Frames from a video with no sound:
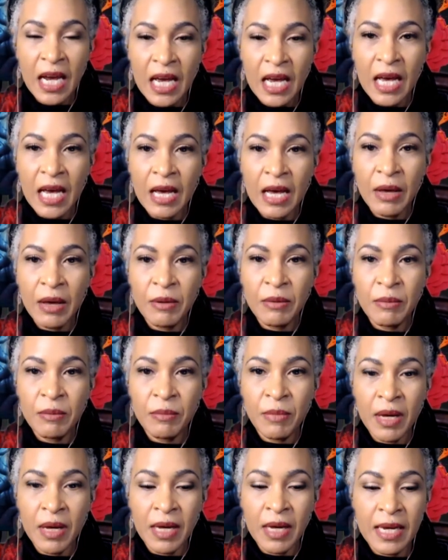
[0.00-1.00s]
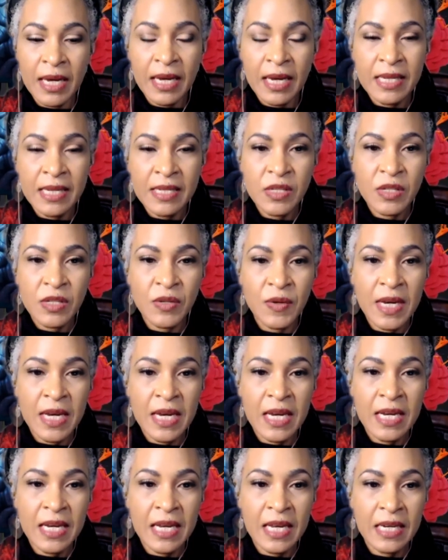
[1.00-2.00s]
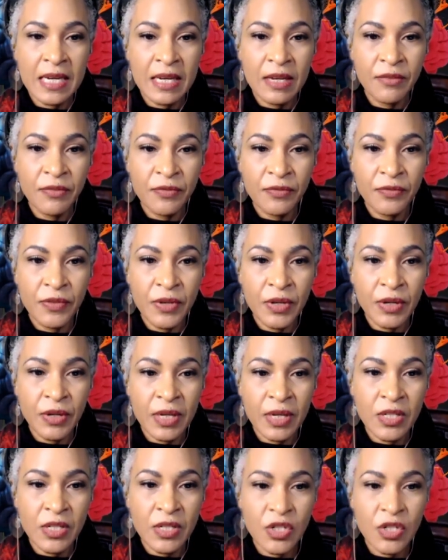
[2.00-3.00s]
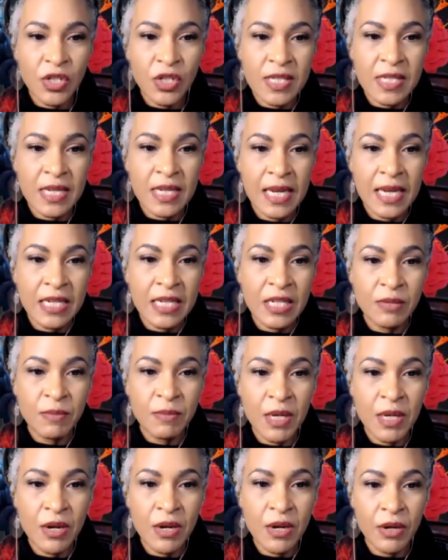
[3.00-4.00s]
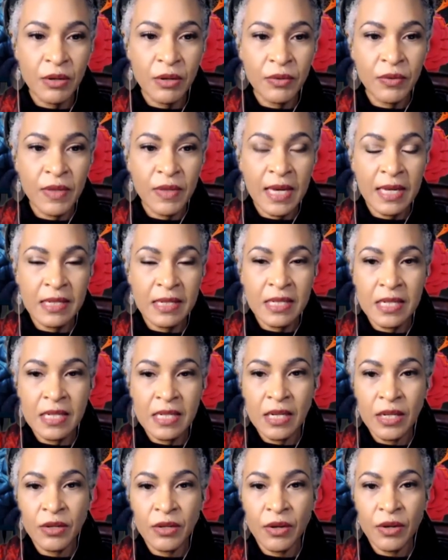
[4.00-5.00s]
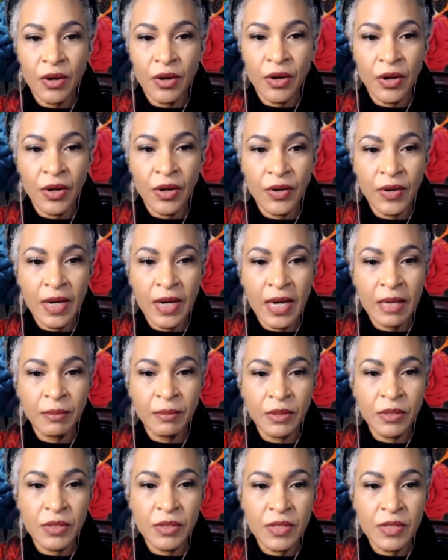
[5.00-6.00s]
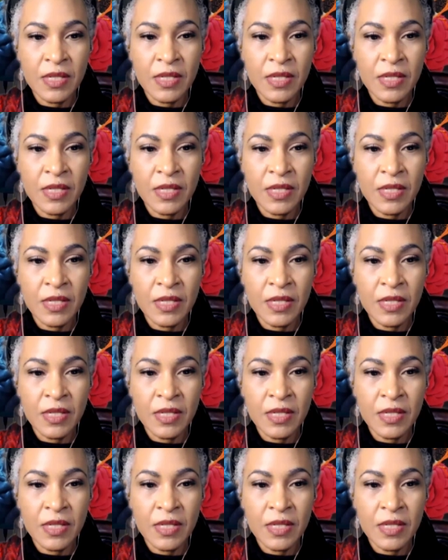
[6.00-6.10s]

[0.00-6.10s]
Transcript: my screen, and if you can just let me know that you are able to